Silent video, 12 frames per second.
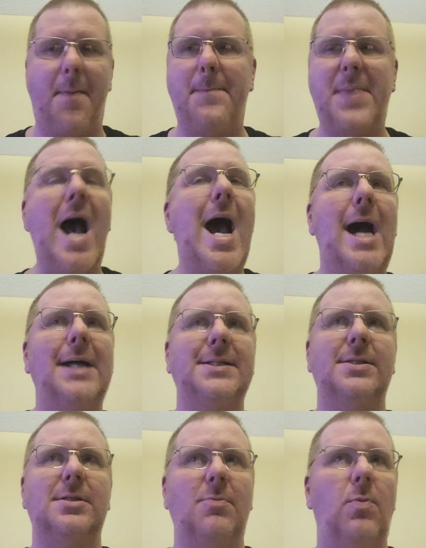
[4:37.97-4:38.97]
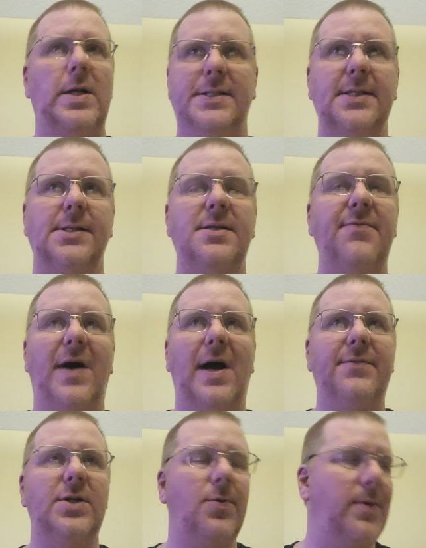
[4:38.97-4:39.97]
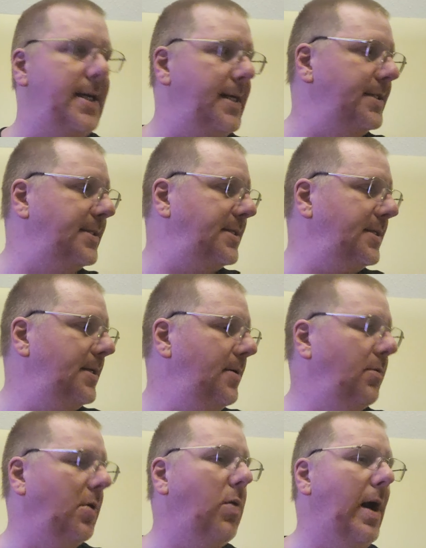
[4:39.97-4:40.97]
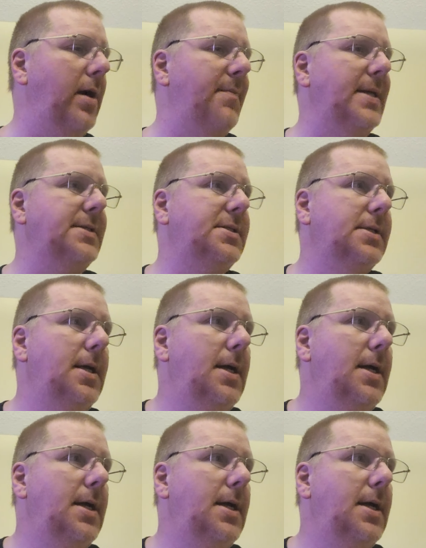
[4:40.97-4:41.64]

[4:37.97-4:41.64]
past the 165 degrees requirements